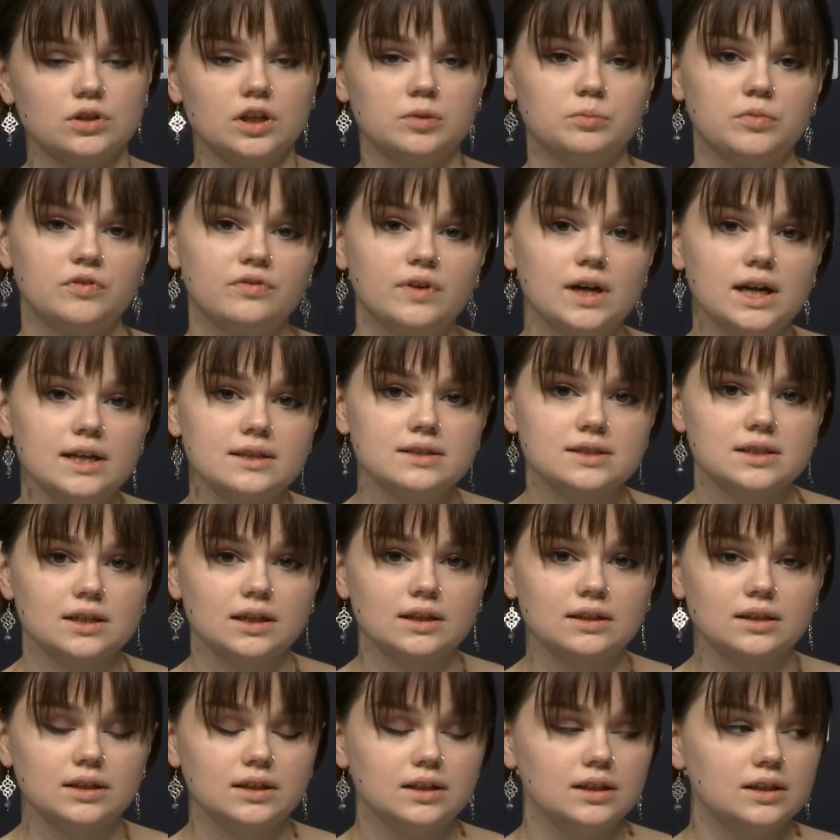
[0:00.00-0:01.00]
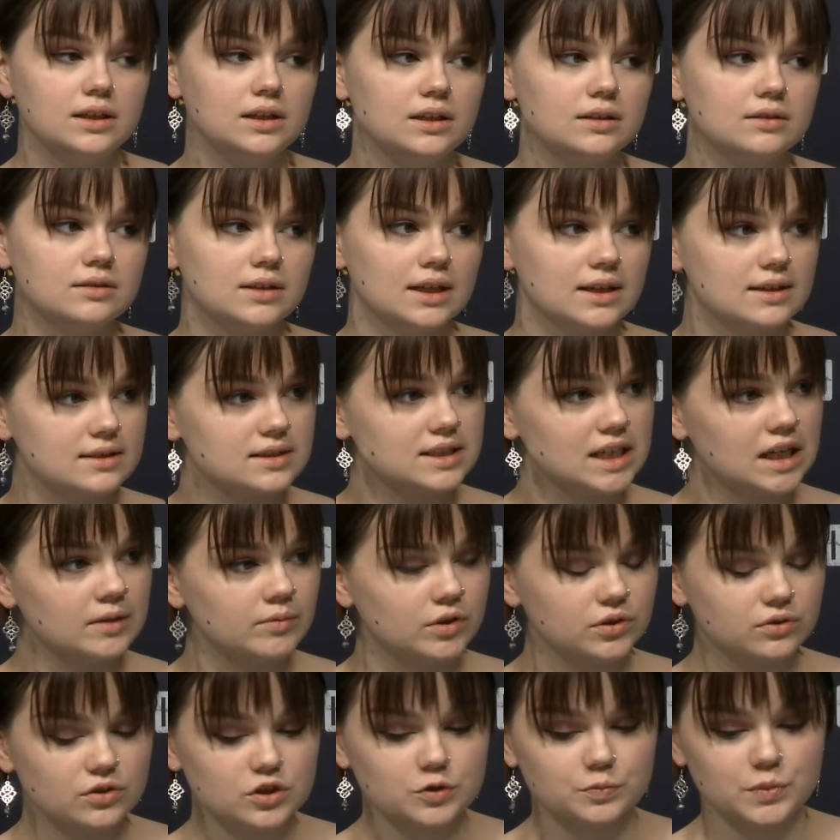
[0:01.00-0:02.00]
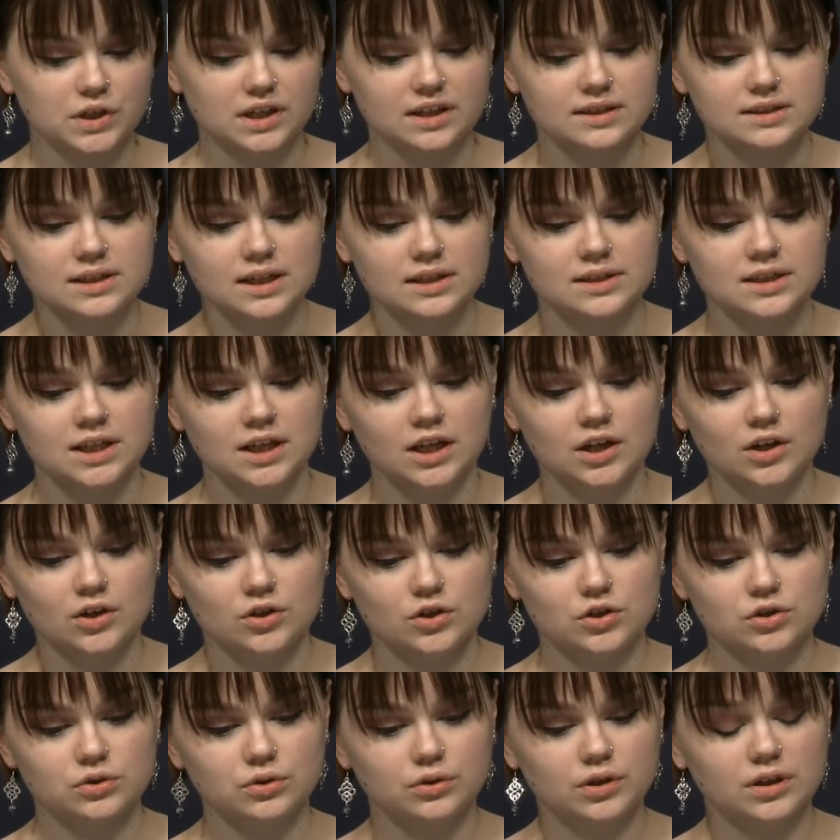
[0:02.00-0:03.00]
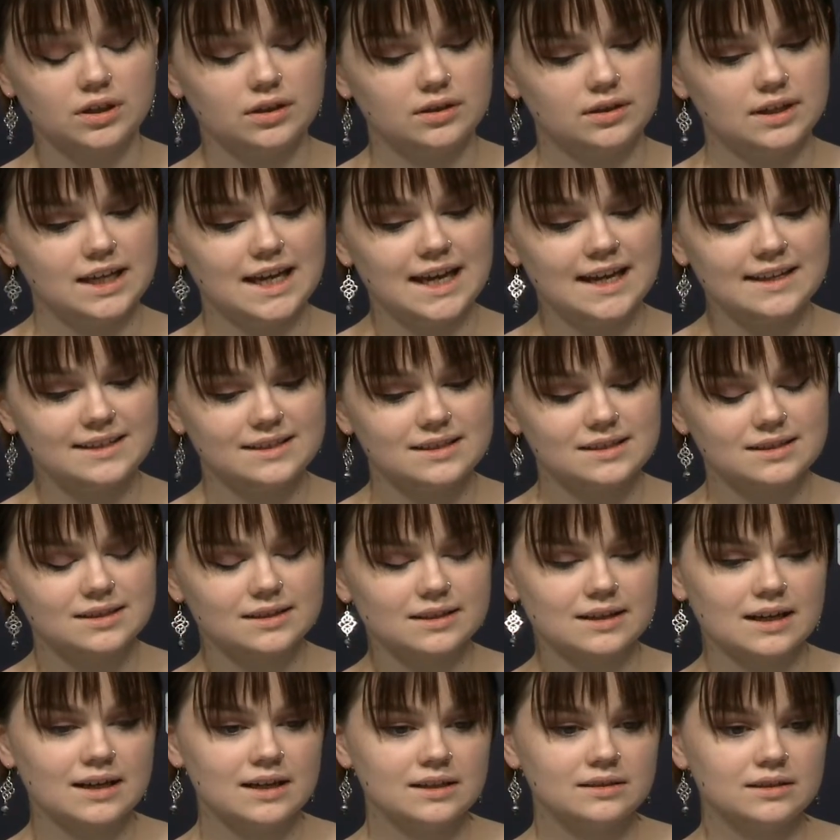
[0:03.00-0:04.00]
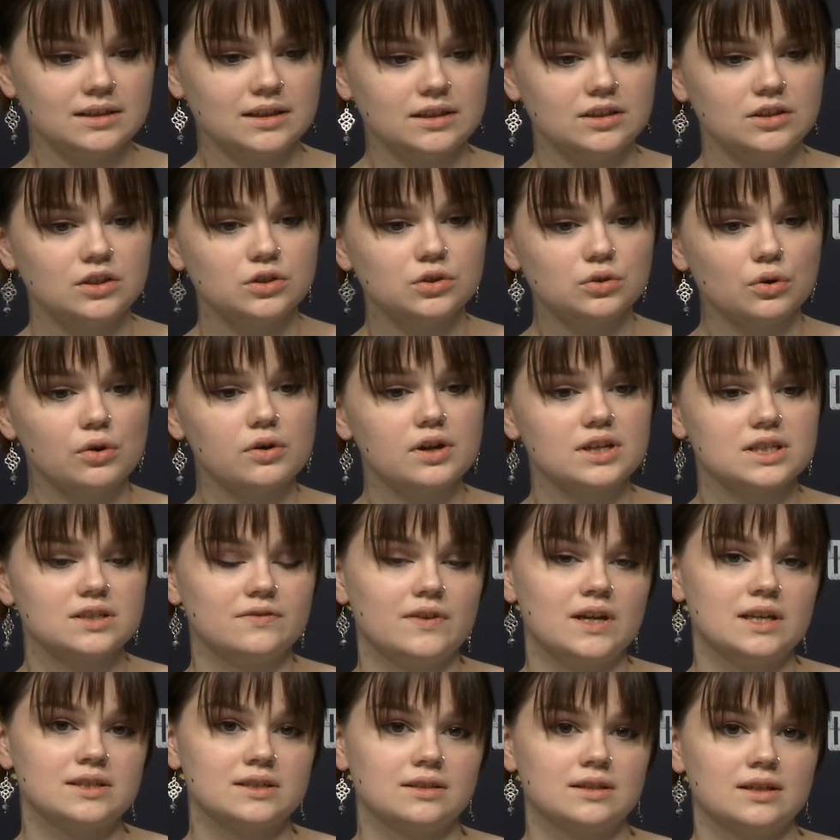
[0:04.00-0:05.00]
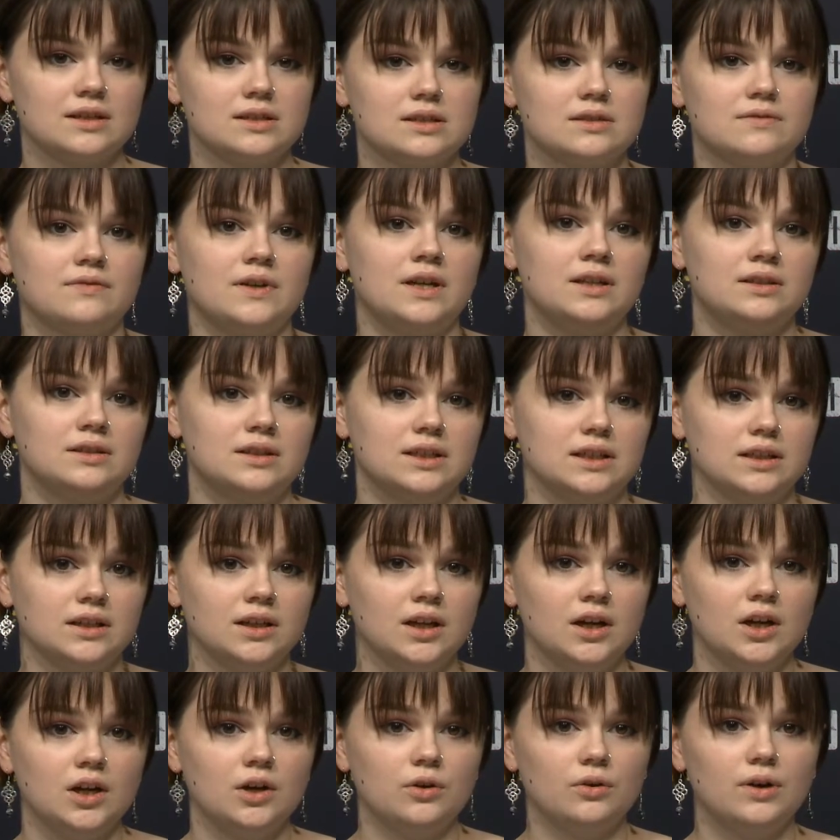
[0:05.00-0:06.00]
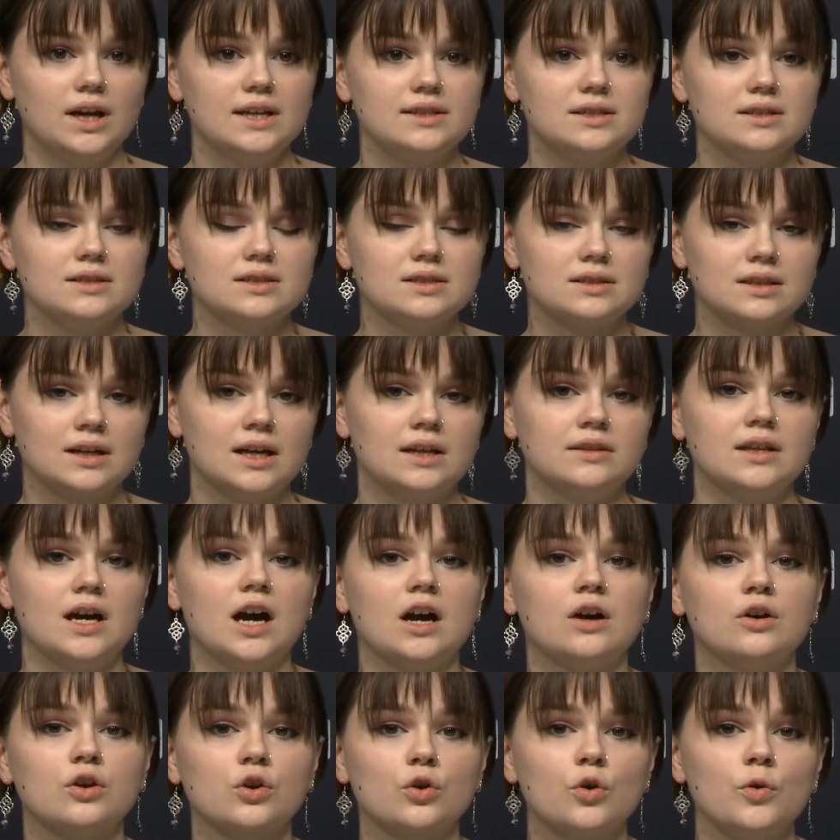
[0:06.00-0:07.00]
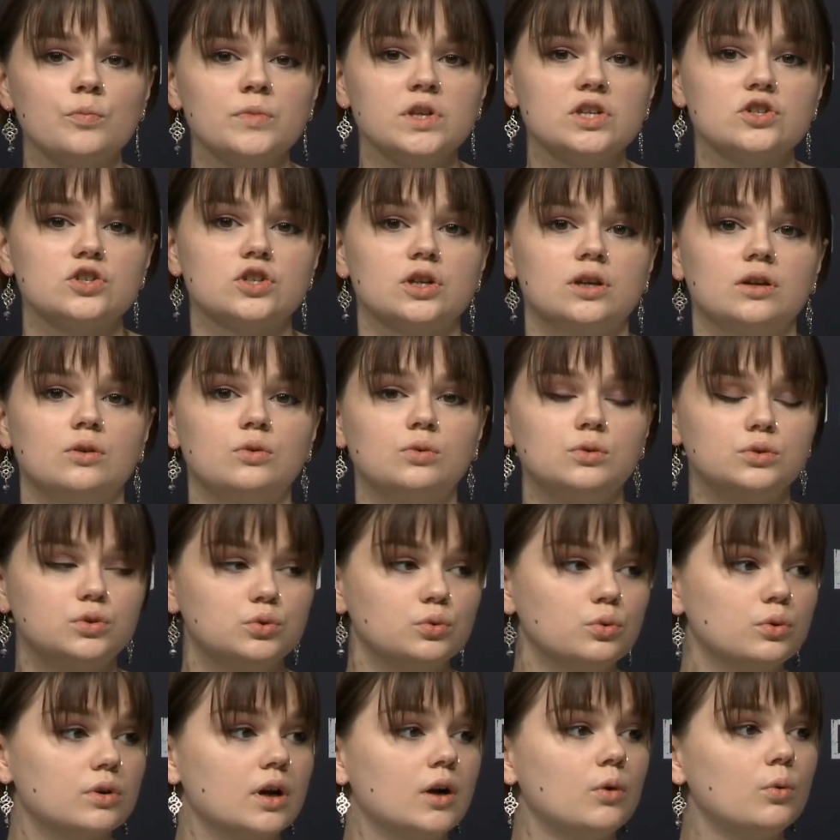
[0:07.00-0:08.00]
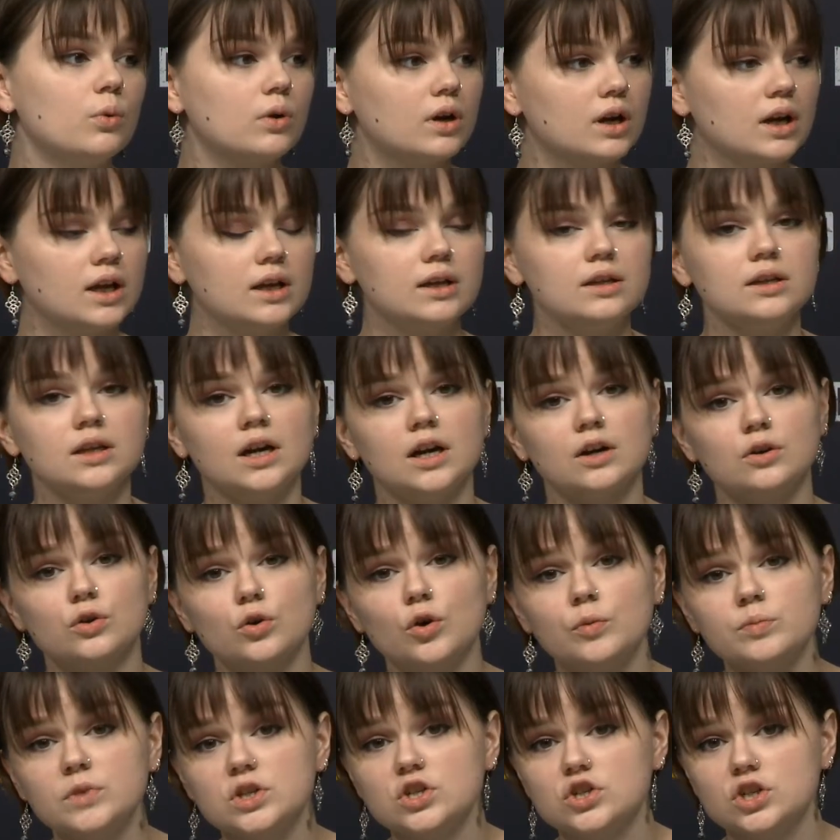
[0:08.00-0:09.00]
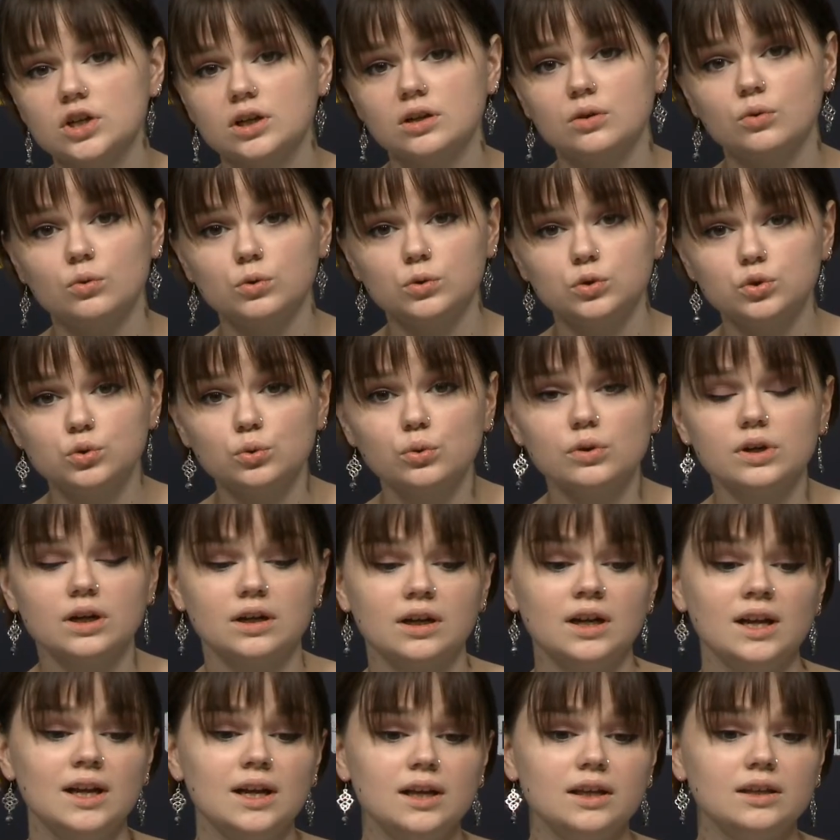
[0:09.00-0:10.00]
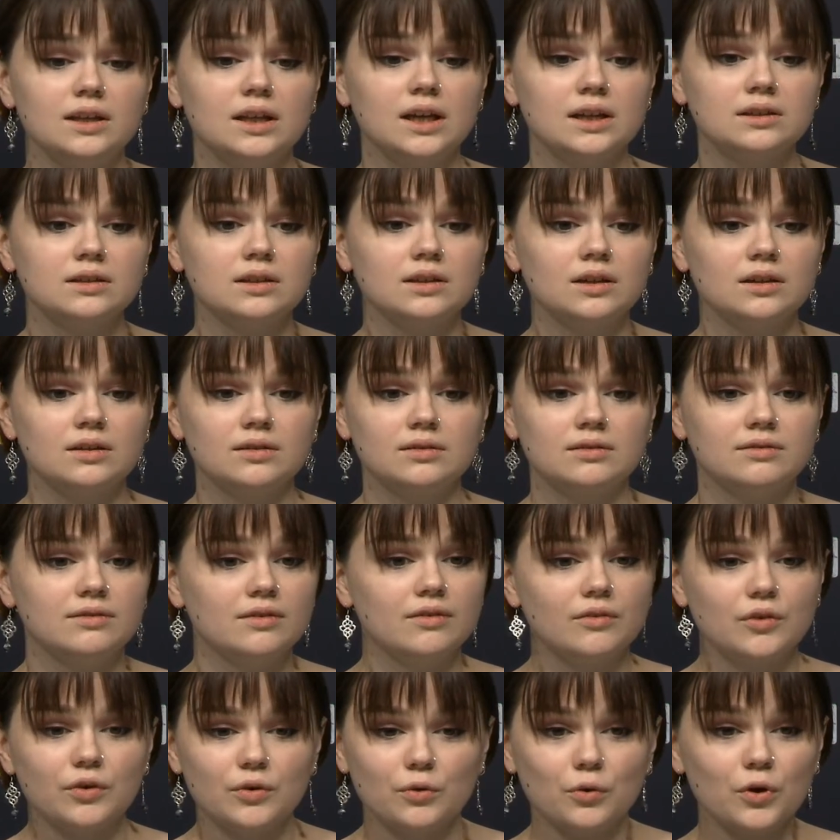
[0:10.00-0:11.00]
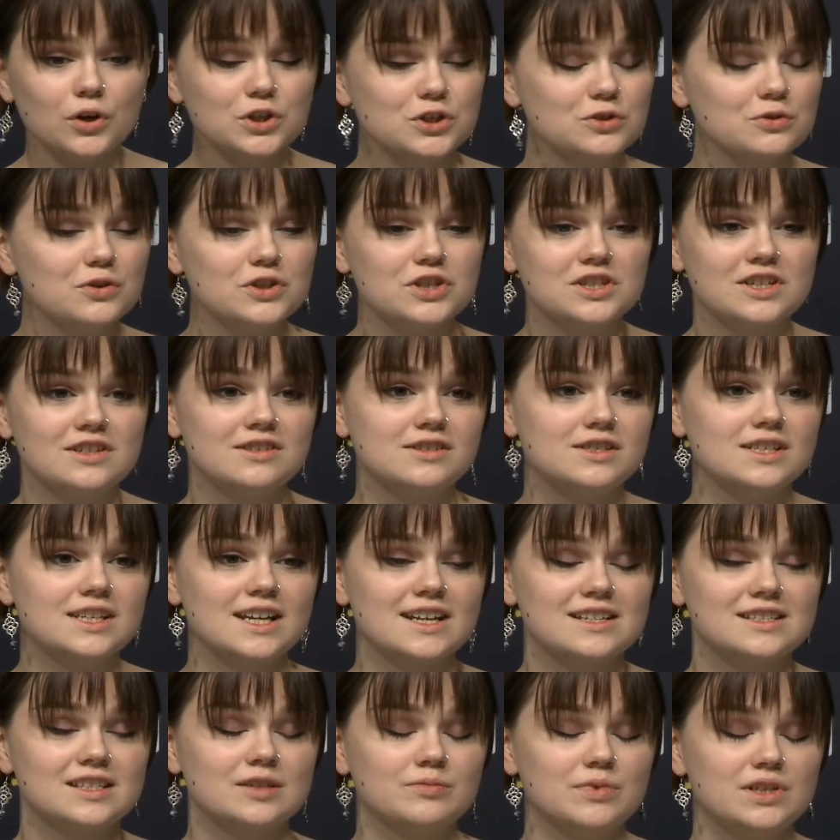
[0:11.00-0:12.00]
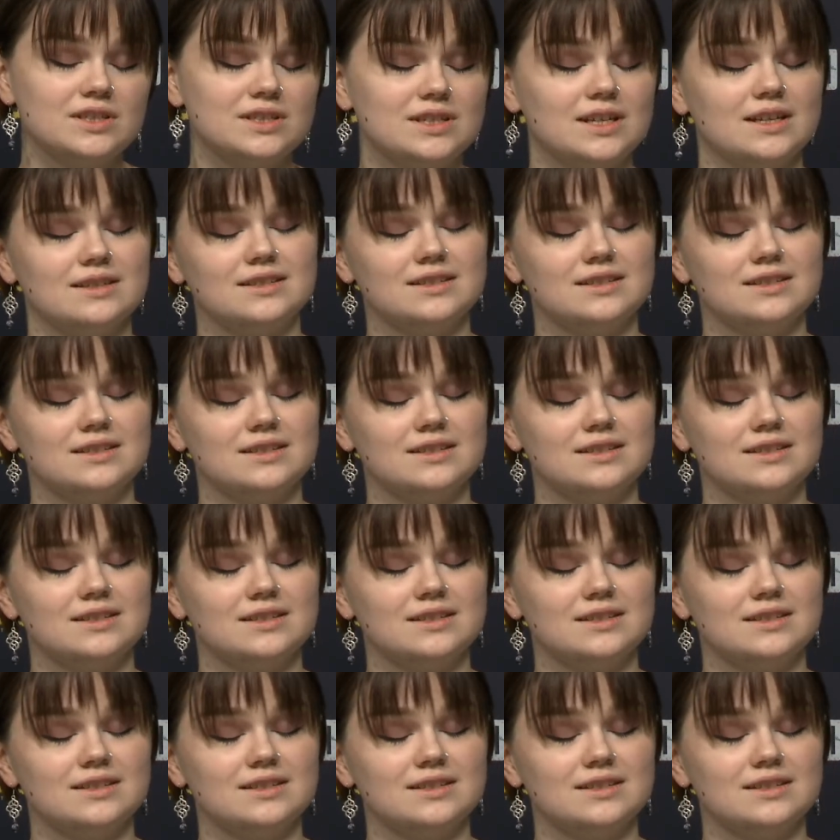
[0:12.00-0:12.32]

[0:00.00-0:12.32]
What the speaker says: on one hand, we should show those terrible things happening in Ukraine, but on the other hand, we should show that there is not only war in Ukraine, that there